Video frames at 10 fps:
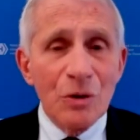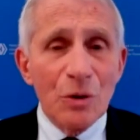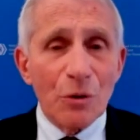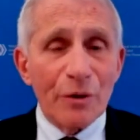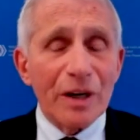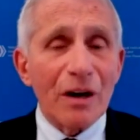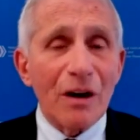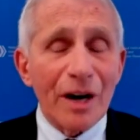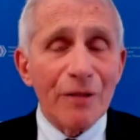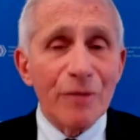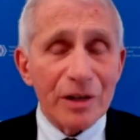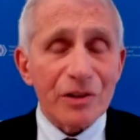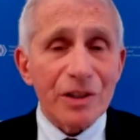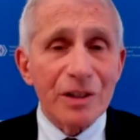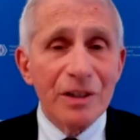who are in a high
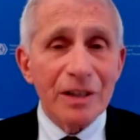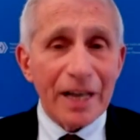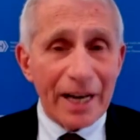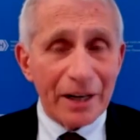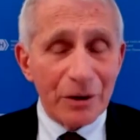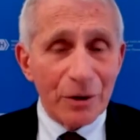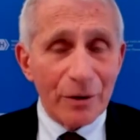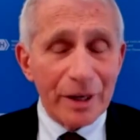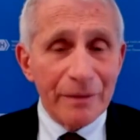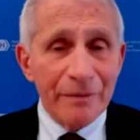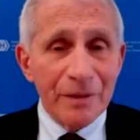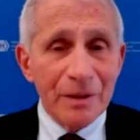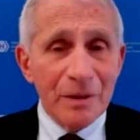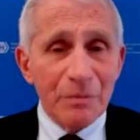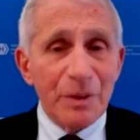risk category,
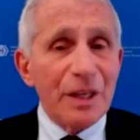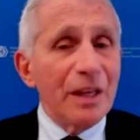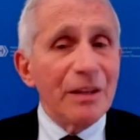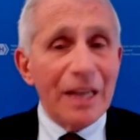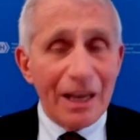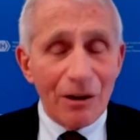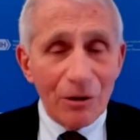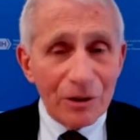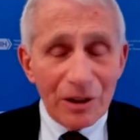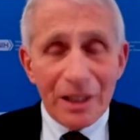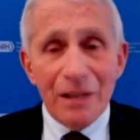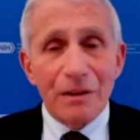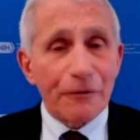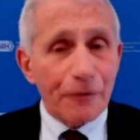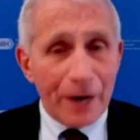being the elderly, the
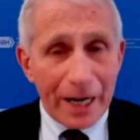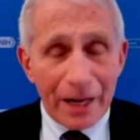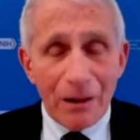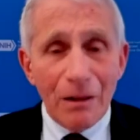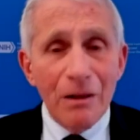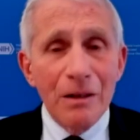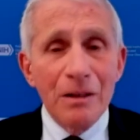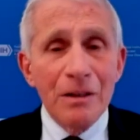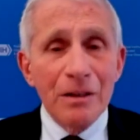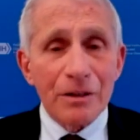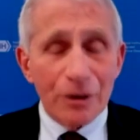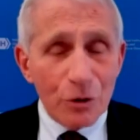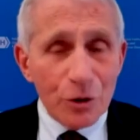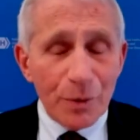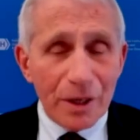frail,
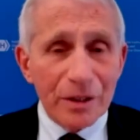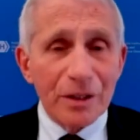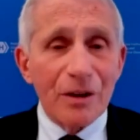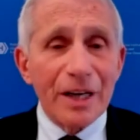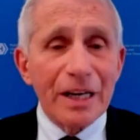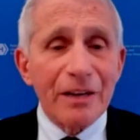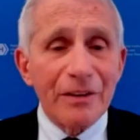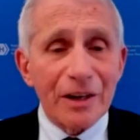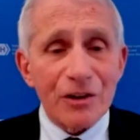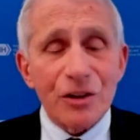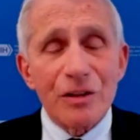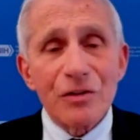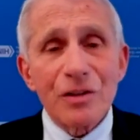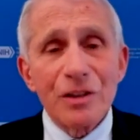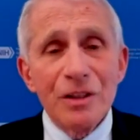those with underlying
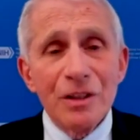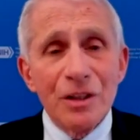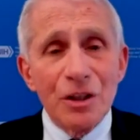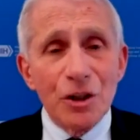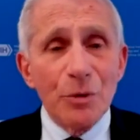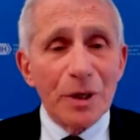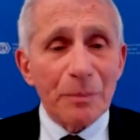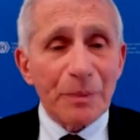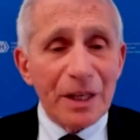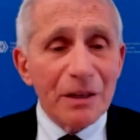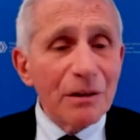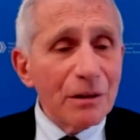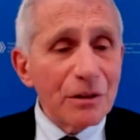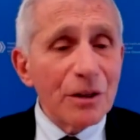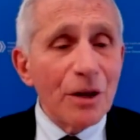conditions, you would appeal
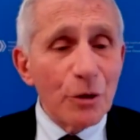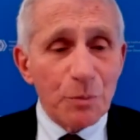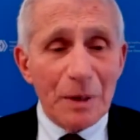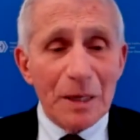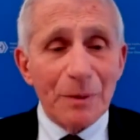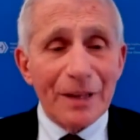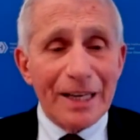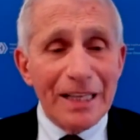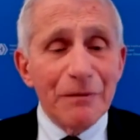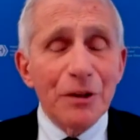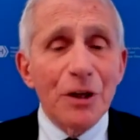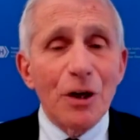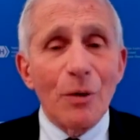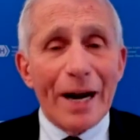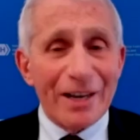to those people that even
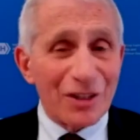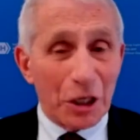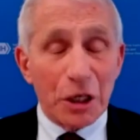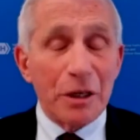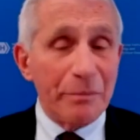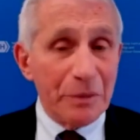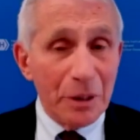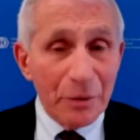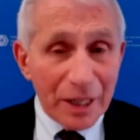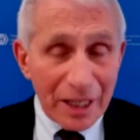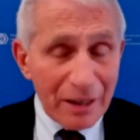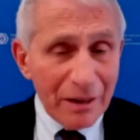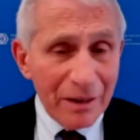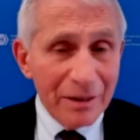though as a community,